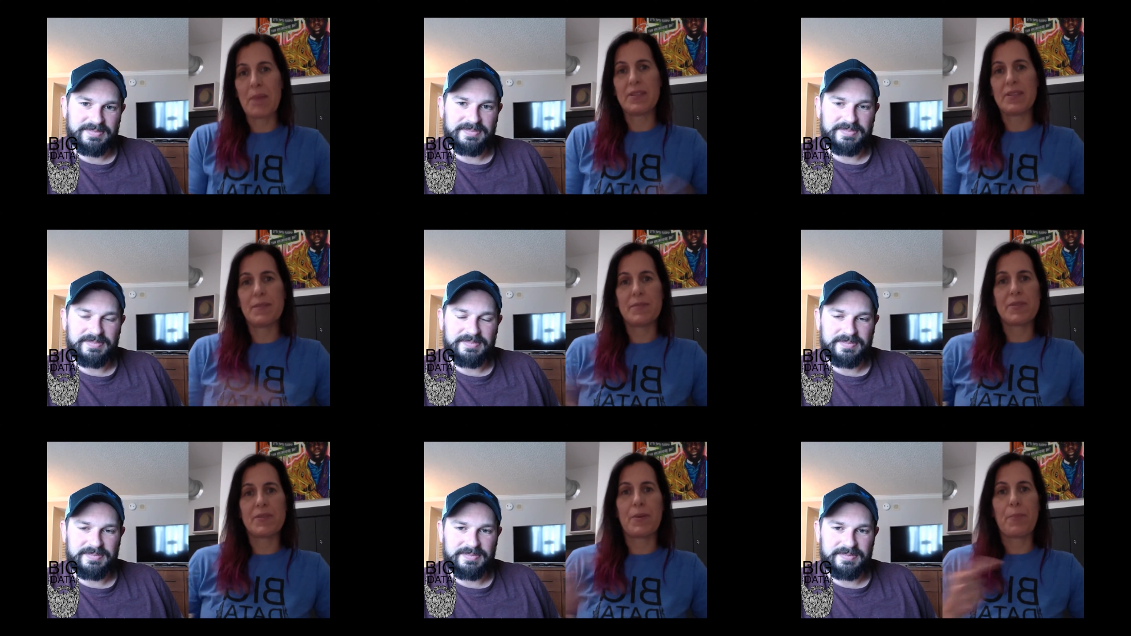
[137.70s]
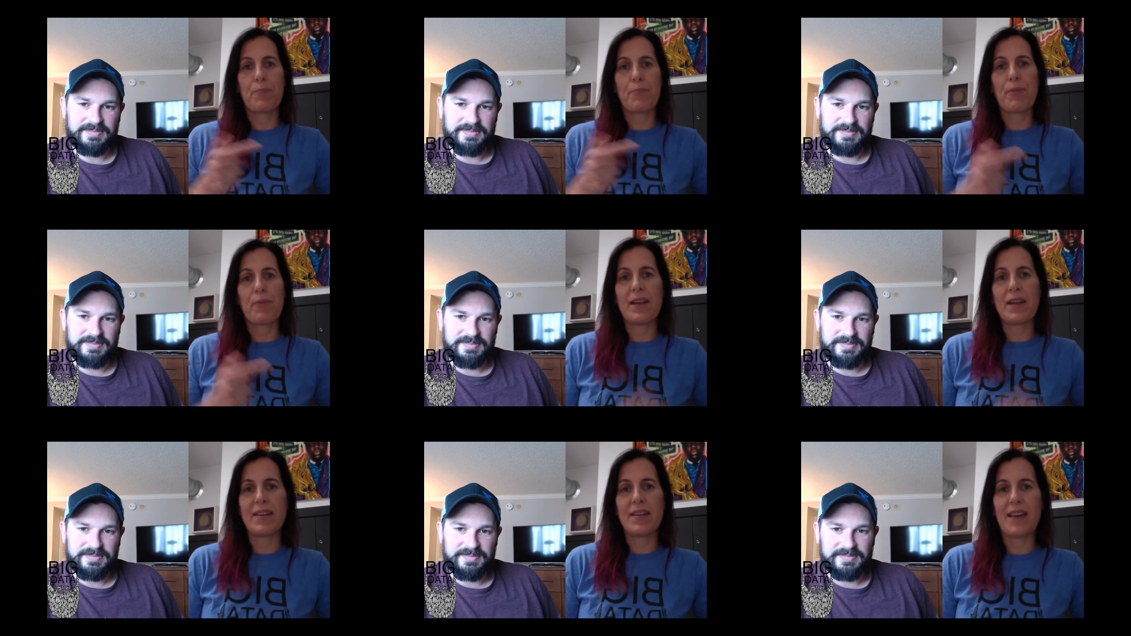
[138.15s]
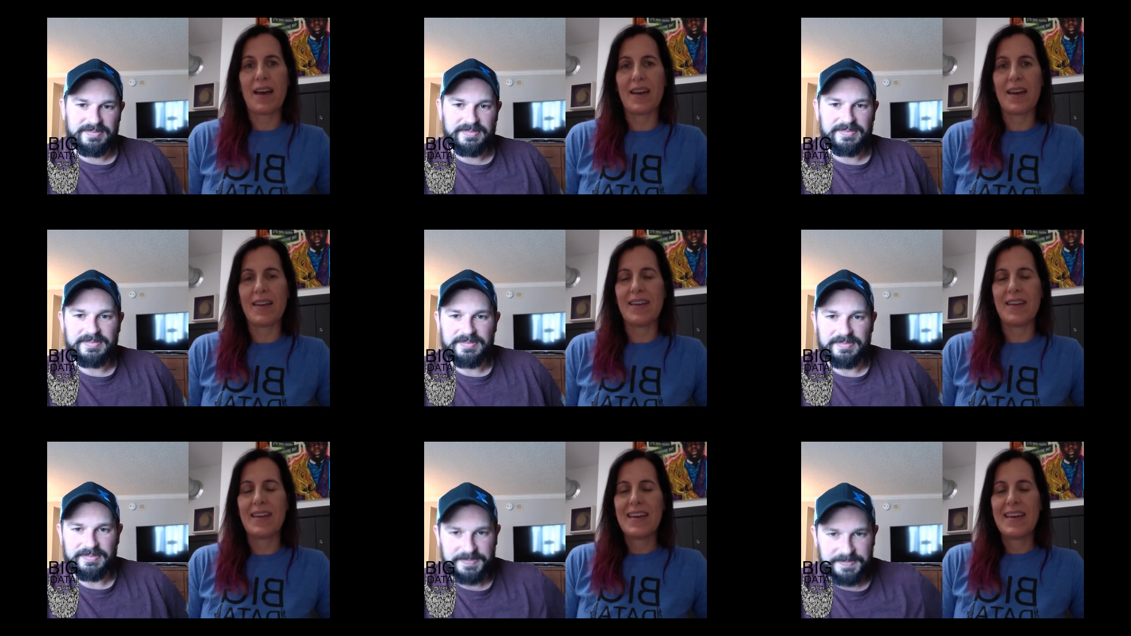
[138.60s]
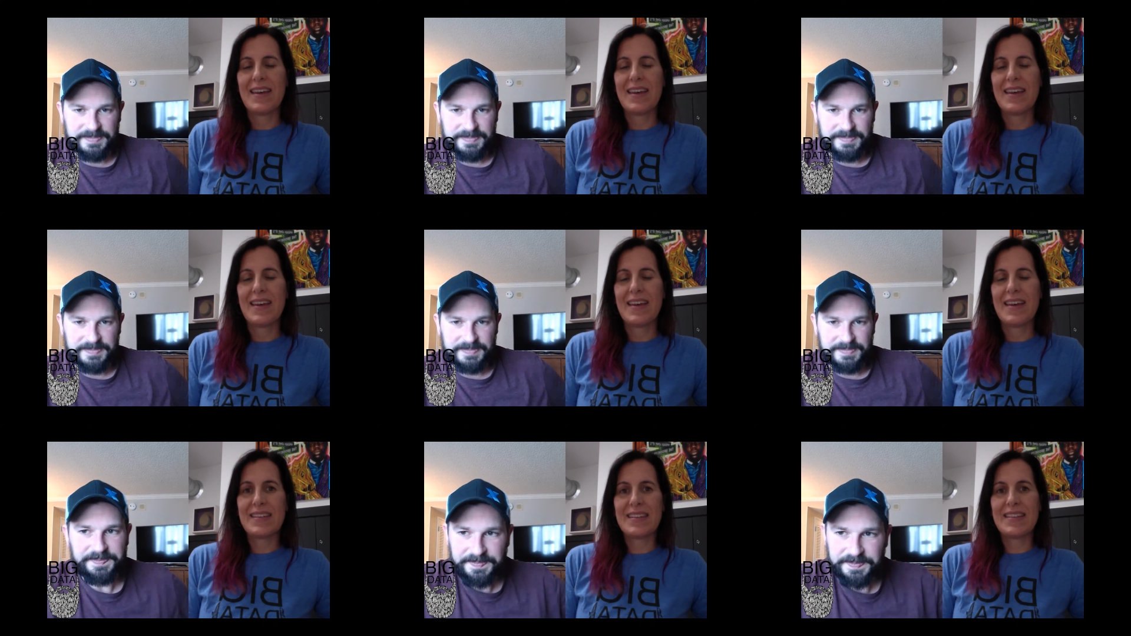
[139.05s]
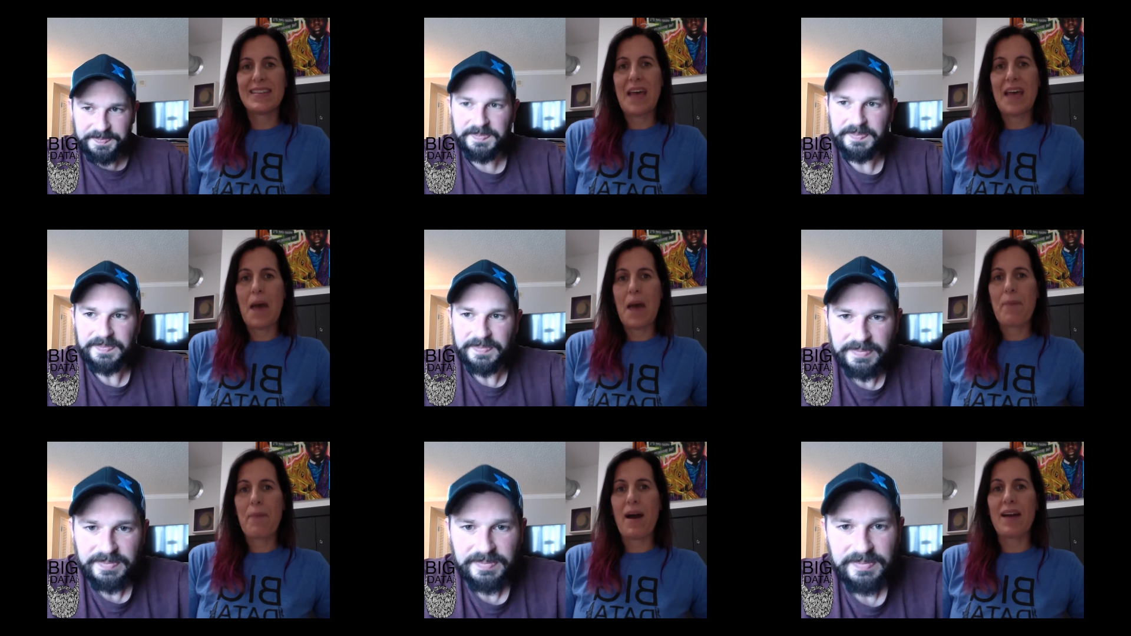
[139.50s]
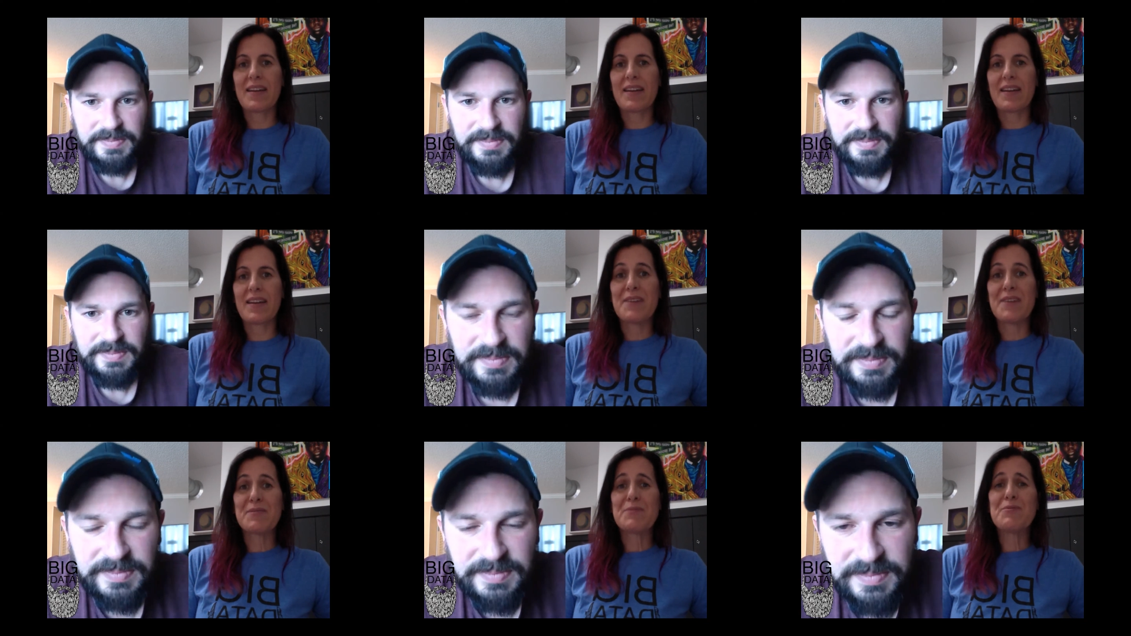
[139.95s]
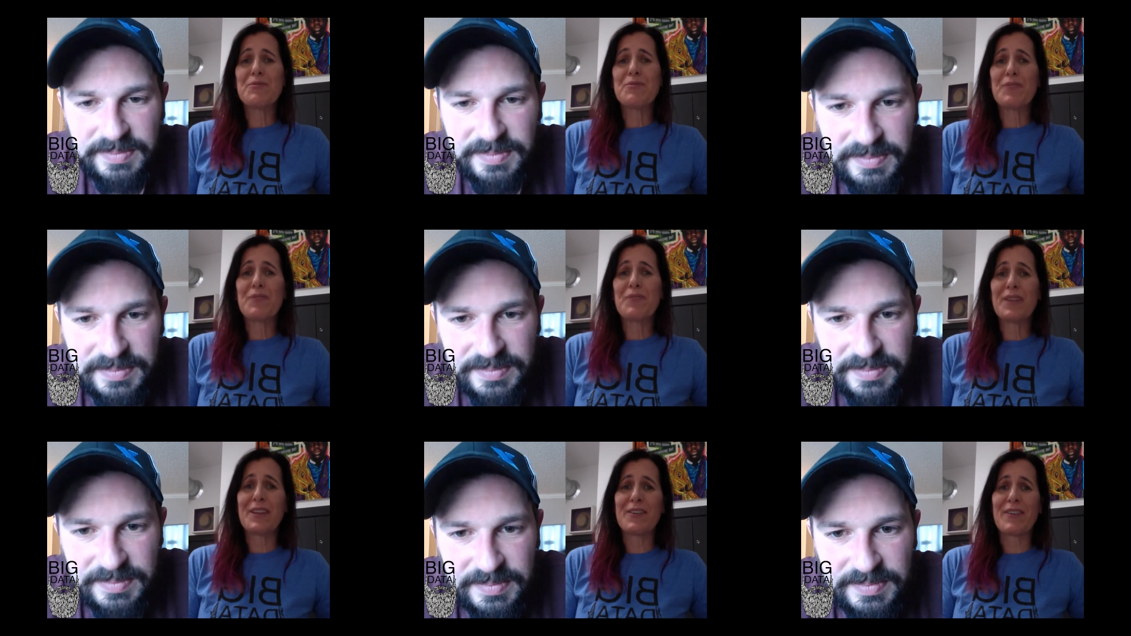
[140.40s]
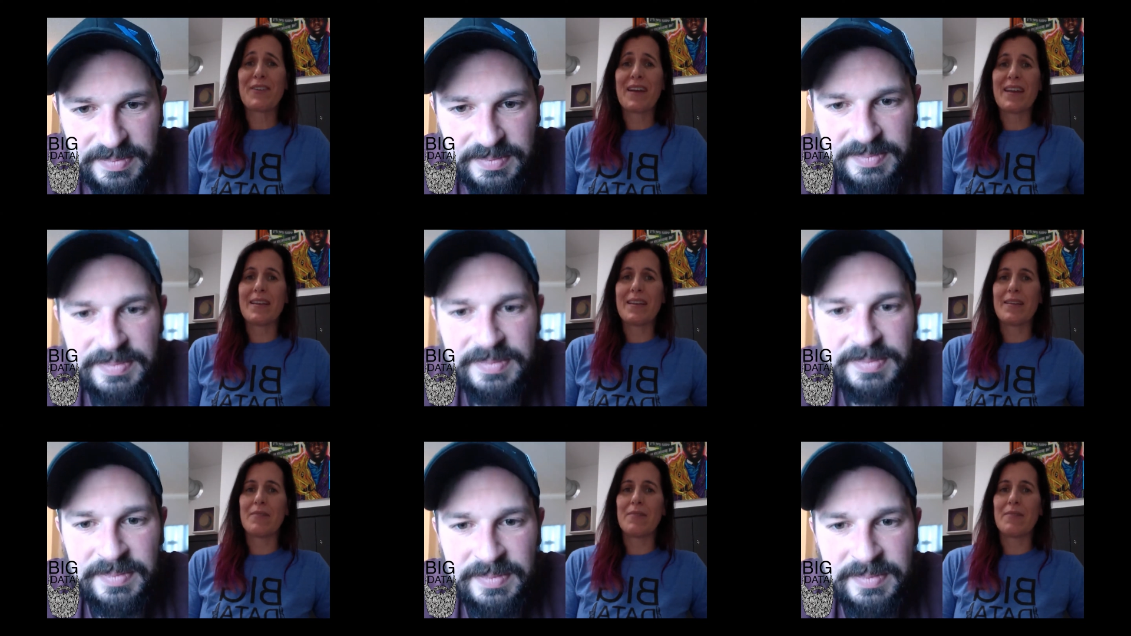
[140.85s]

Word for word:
Speaker 1: team. So Brett and I did that podcast. It was really great.